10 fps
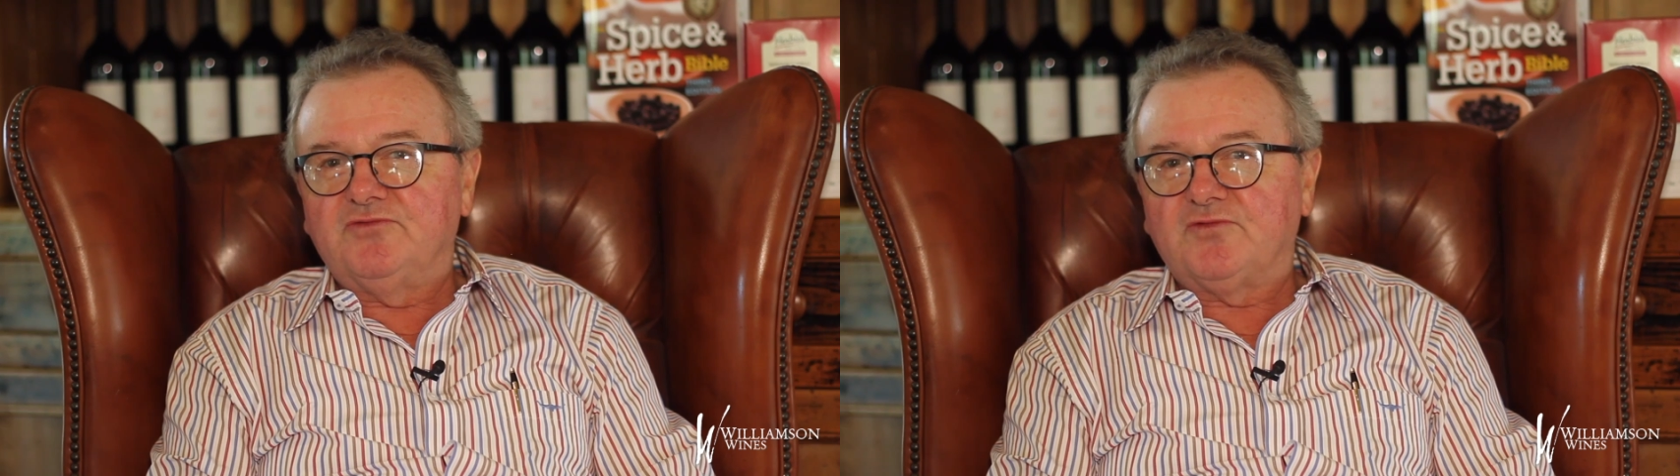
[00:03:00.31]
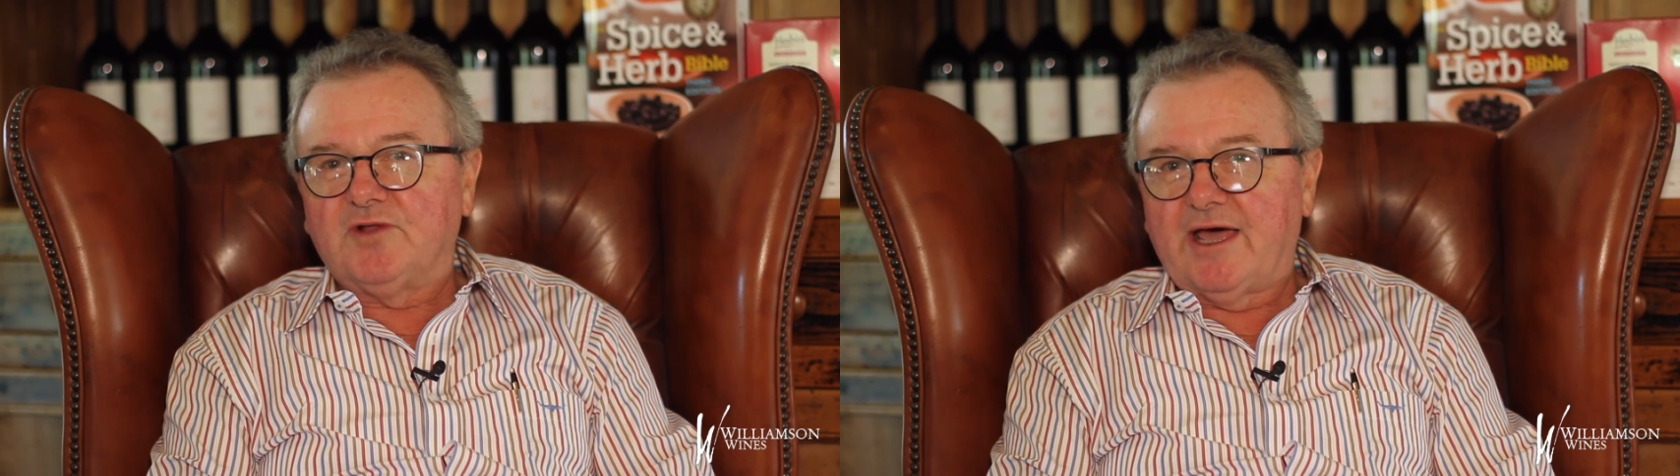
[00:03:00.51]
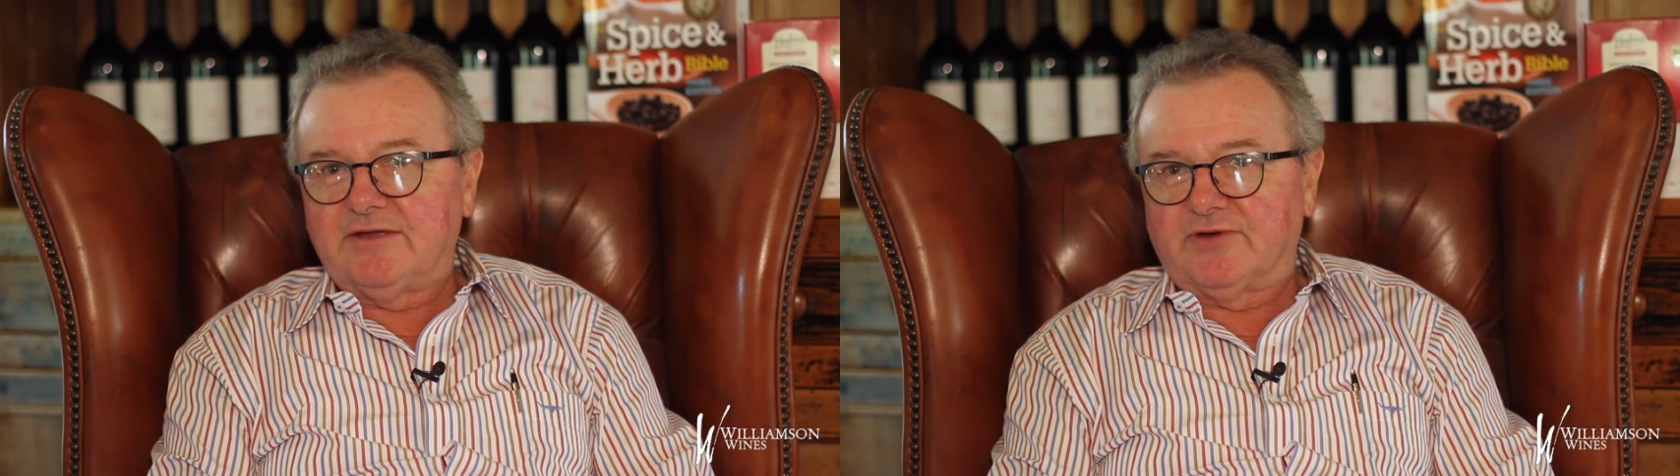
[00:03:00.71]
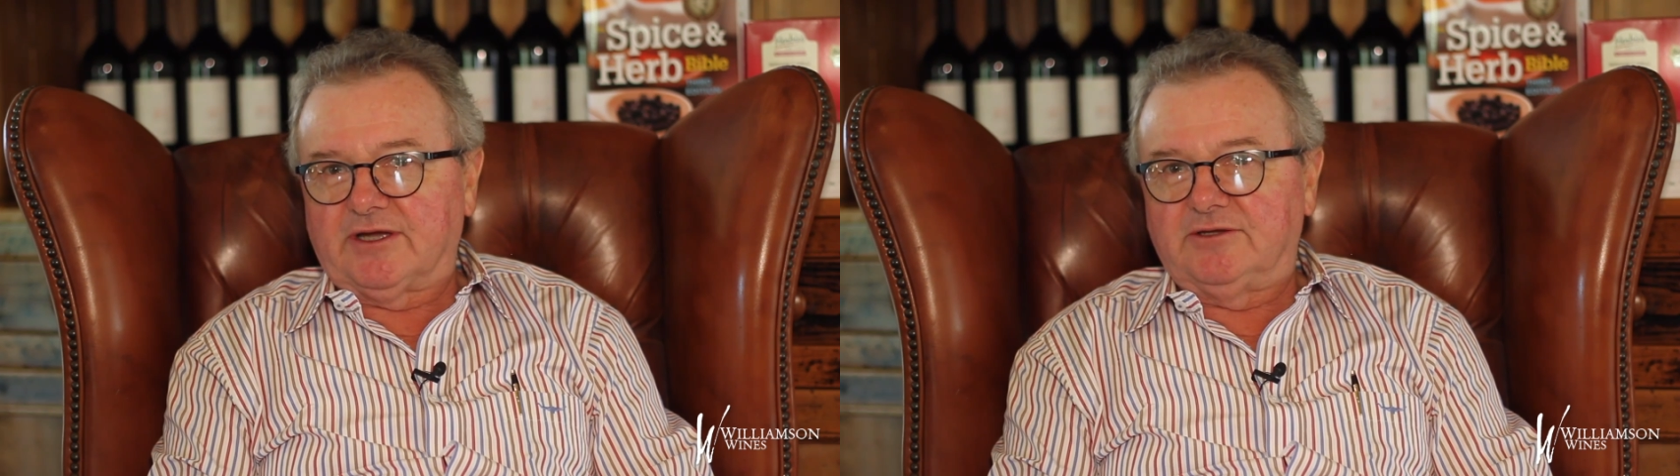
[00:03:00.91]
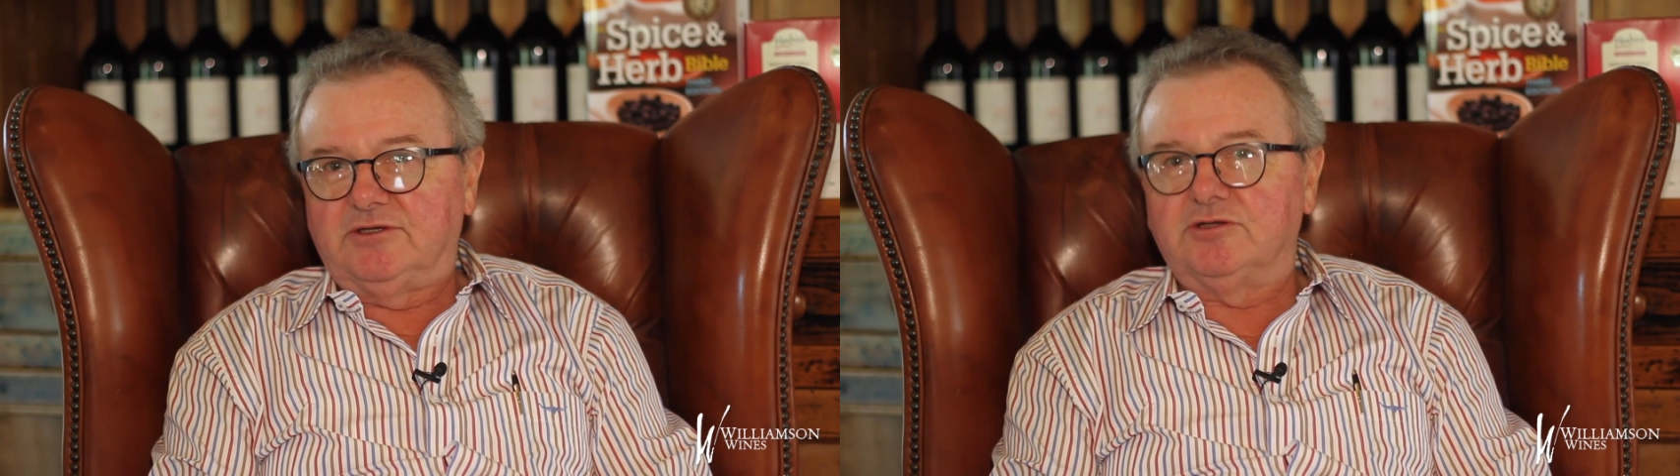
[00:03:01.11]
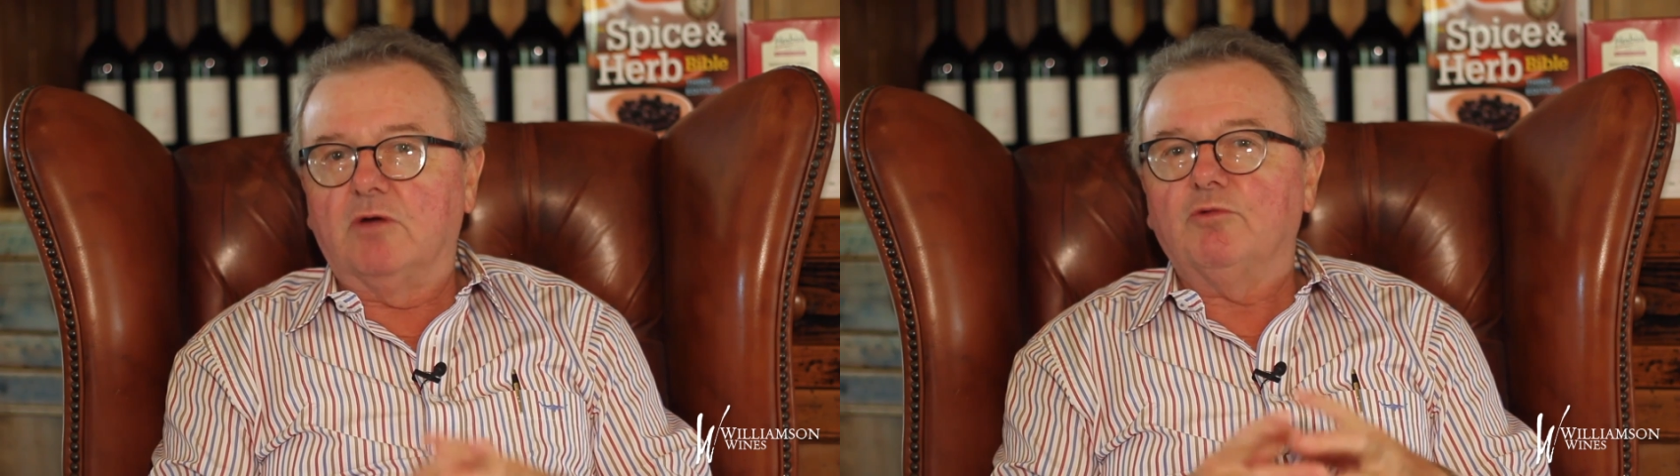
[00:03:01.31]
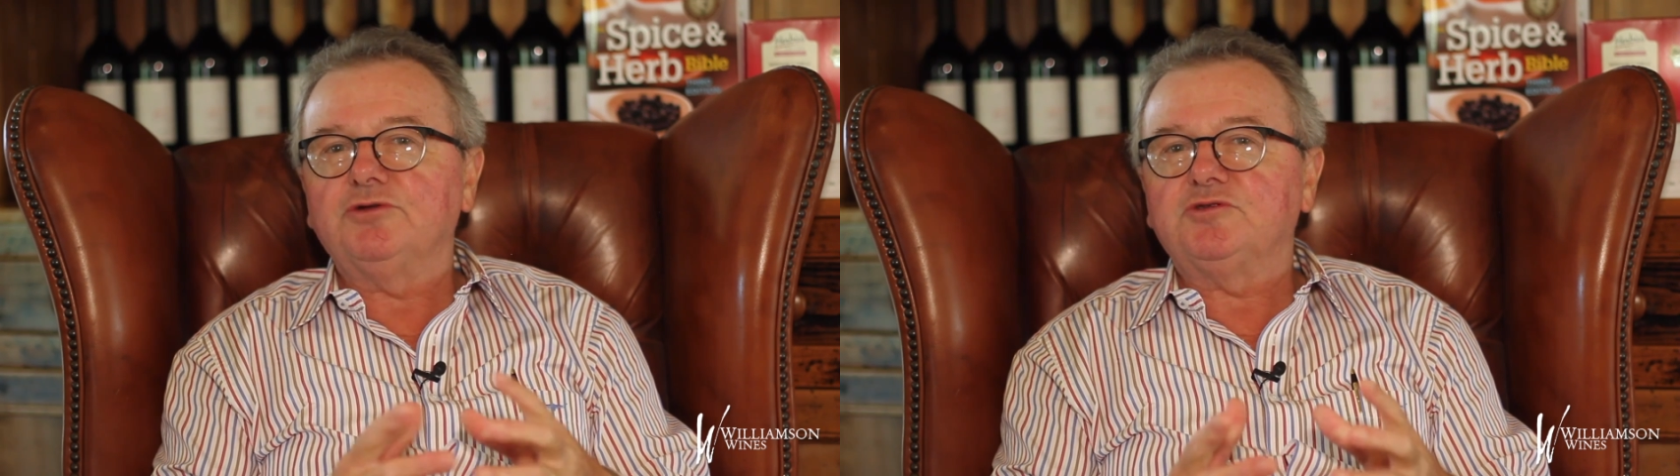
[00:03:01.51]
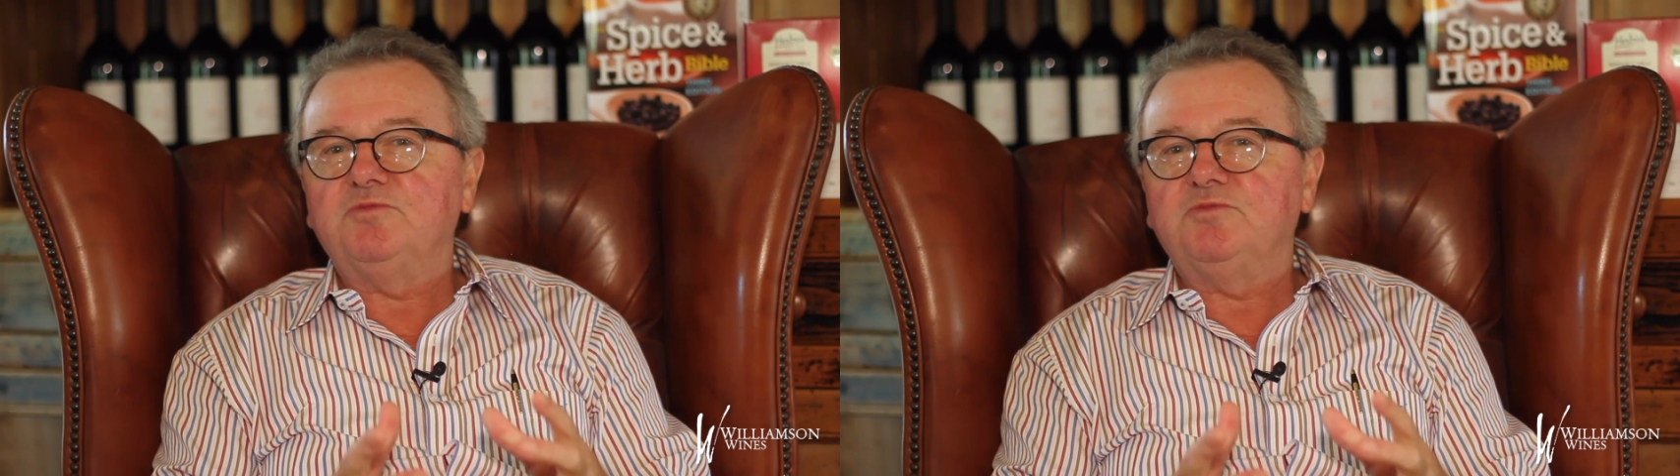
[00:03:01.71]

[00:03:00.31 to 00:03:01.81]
flavour. You don't want it